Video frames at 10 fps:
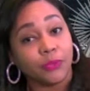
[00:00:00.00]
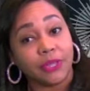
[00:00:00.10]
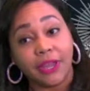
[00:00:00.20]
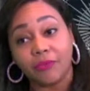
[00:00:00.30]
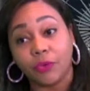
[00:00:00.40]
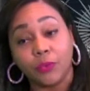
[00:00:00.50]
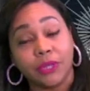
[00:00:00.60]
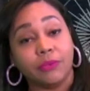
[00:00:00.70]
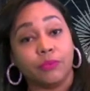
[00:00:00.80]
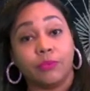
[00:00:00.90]
whatever
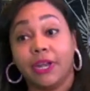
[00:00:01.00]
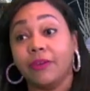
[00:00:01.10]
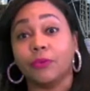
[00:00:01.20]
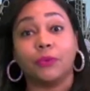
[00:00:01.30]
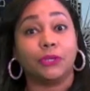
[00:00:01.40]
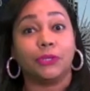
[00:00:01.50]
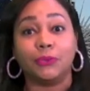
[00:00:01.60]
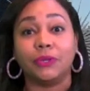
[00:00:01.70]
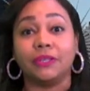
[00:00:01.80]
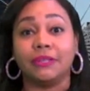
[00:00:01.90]
we're
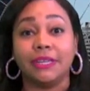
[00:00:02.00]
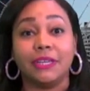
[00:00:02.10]
doing.